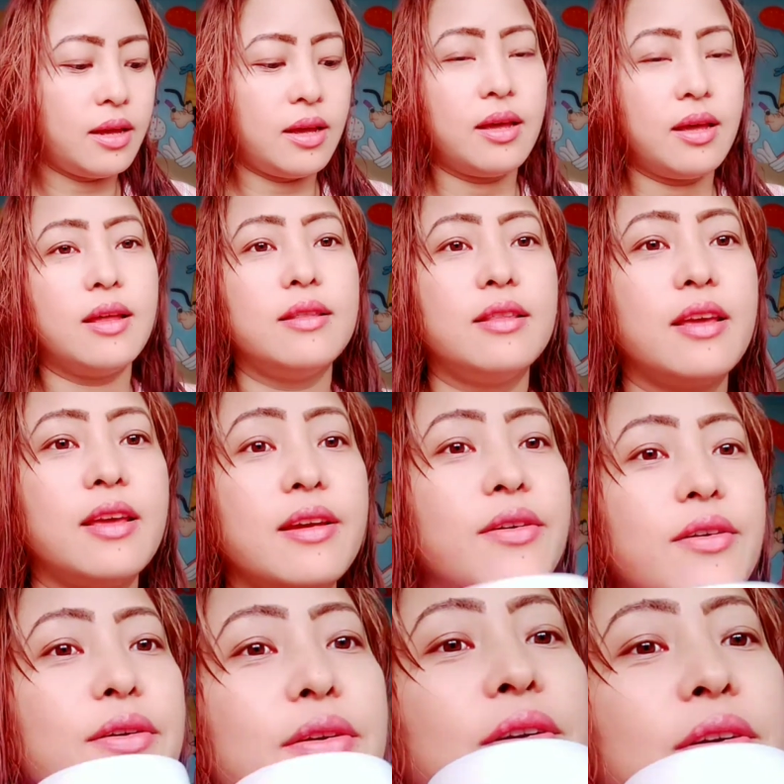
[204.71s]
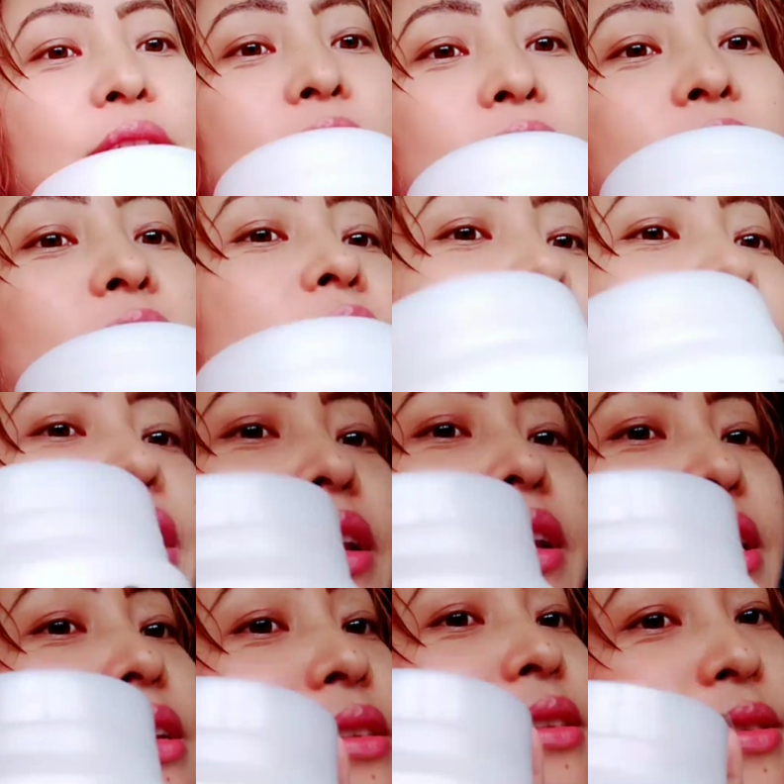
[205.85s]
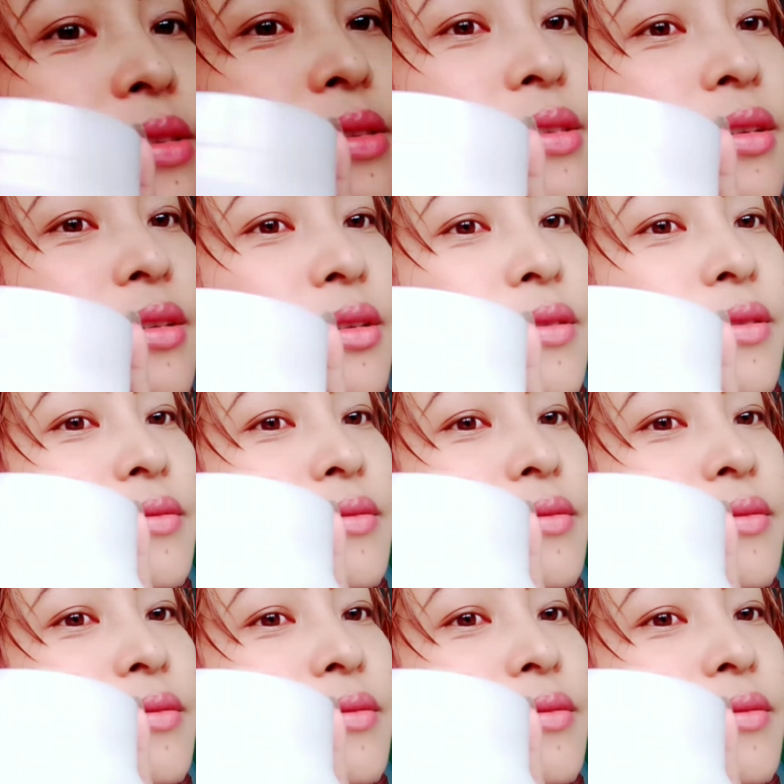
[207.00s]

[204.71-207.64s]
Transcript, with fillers: And here it is.